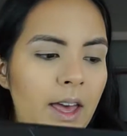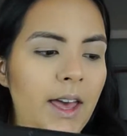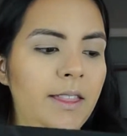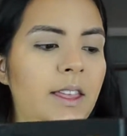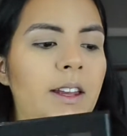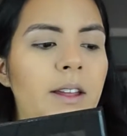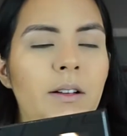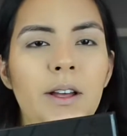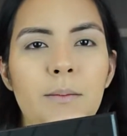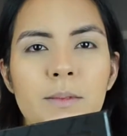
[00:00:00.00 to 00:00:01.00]
and then
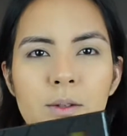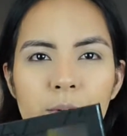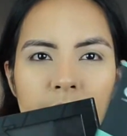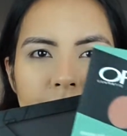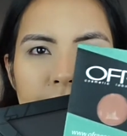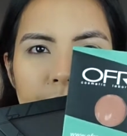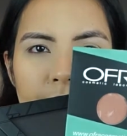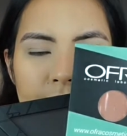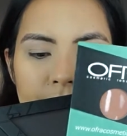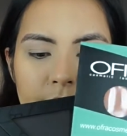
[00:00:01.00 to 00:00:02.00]
it comes with a
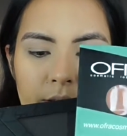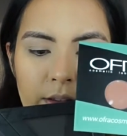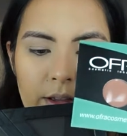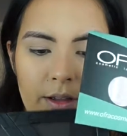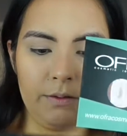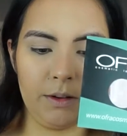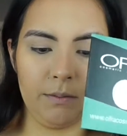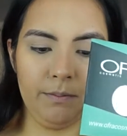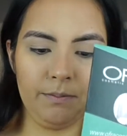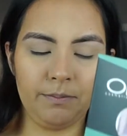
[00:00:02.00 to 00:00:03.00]
fill
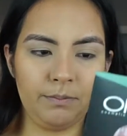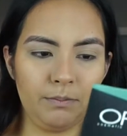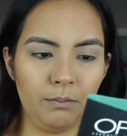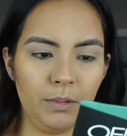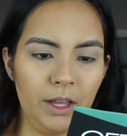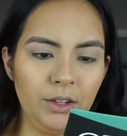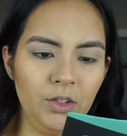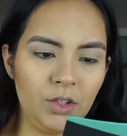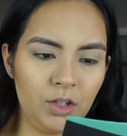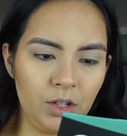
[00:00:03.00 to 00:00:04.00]
of
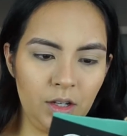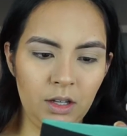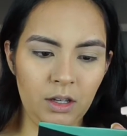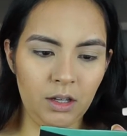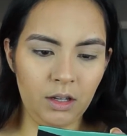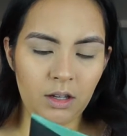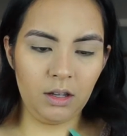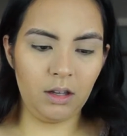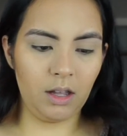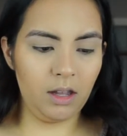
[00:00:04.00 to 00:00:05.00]
blush,
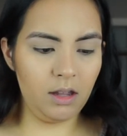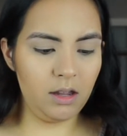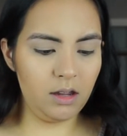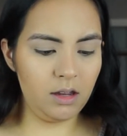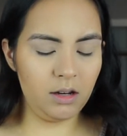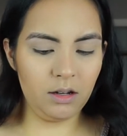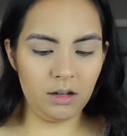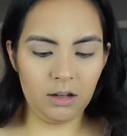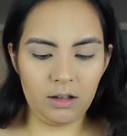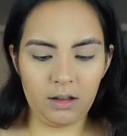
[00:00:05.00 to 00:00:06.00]
and
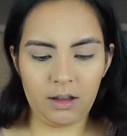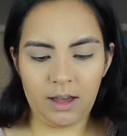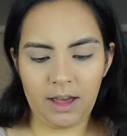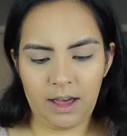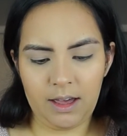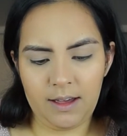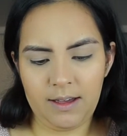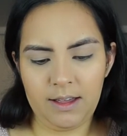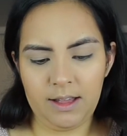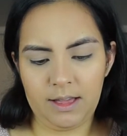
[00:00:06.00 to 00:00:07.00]

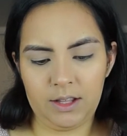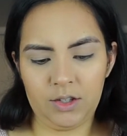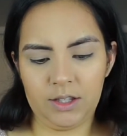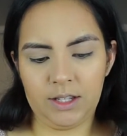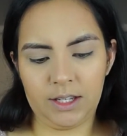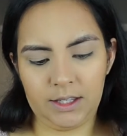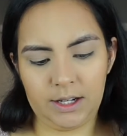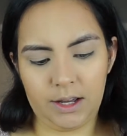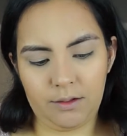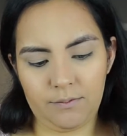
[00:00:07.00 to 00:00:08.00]
let's test
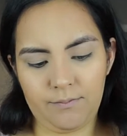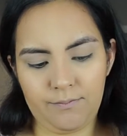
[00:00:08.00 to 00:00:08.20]
it out.